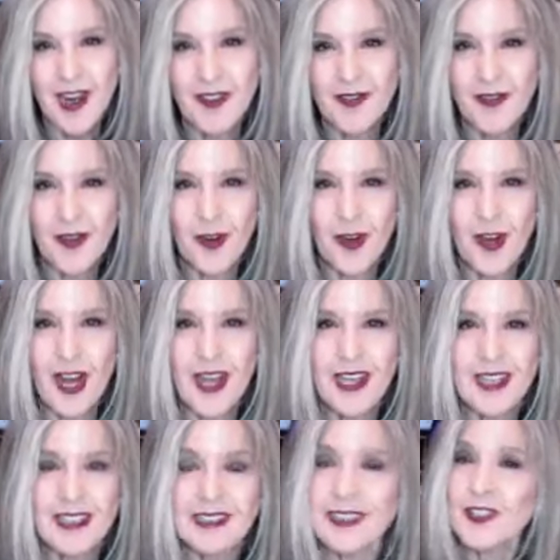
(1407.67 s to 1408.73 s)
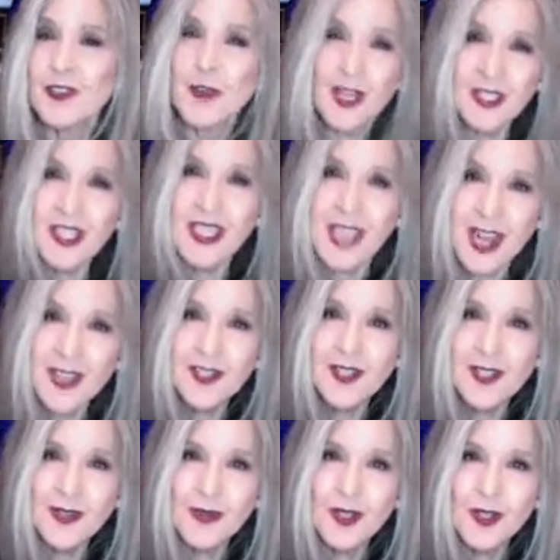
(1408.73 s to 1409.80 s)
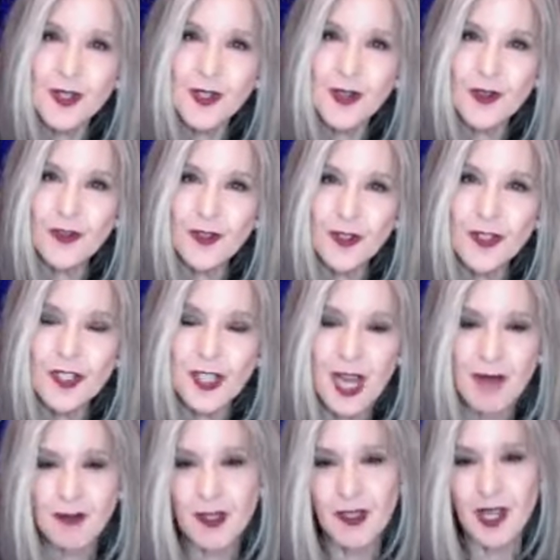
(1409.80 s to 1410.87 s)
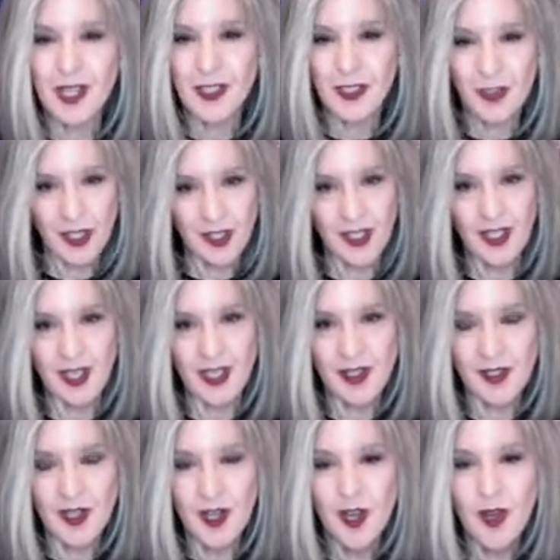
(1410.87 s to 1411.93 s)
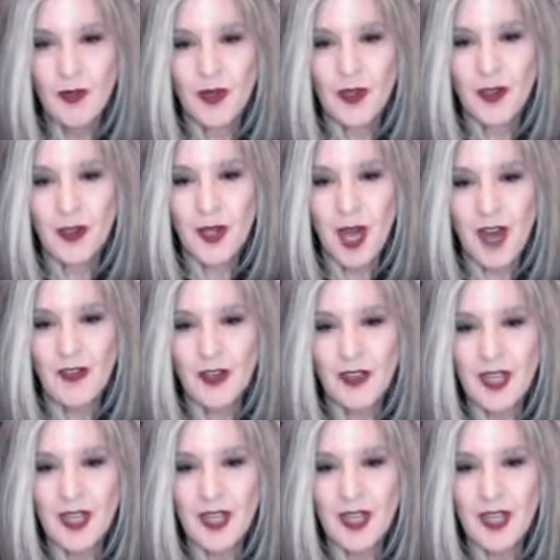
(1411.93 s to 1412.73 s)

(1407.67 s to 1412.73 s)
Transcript: for trusting us with your first chapter and trusting us with your novel,